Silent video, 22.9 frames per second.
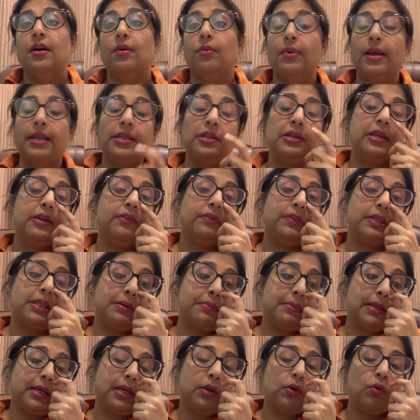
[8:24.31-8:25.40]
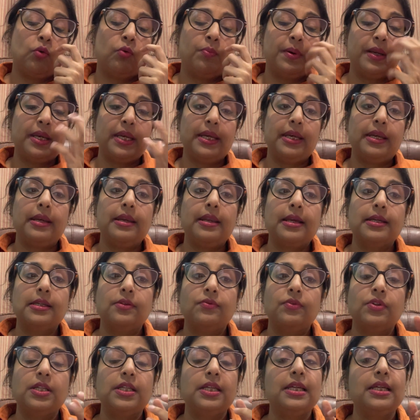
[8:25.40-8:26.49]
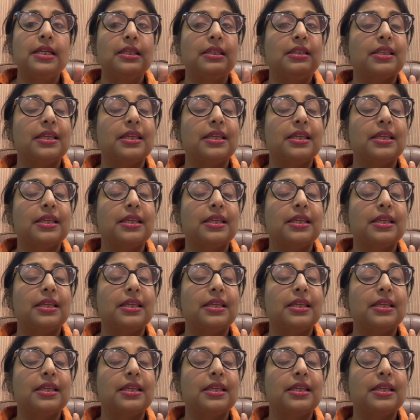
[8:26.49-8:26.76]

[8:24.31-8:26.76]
When you give them an open-ended activity,